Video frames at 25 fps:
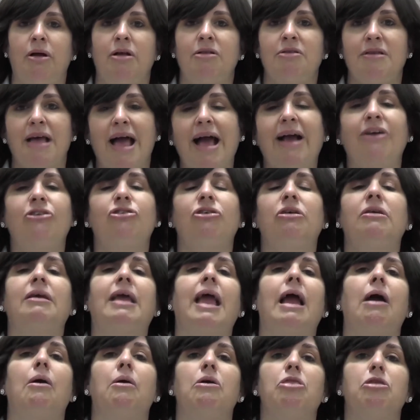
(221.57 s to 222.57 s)
to actually
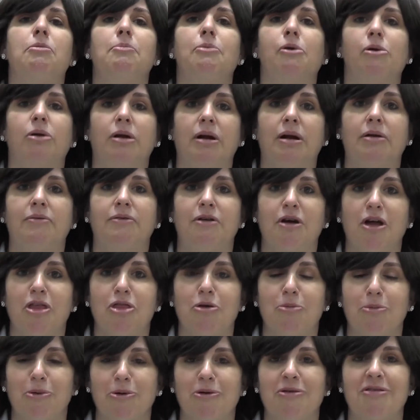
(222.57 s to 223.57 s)
carry the burden of
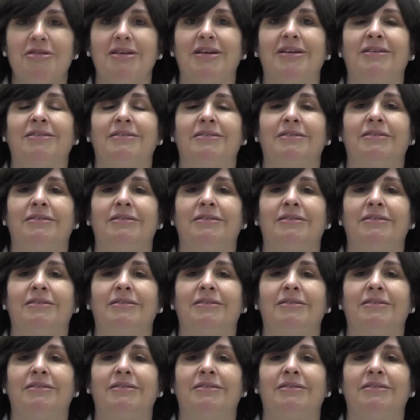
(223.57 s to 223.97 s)
another person.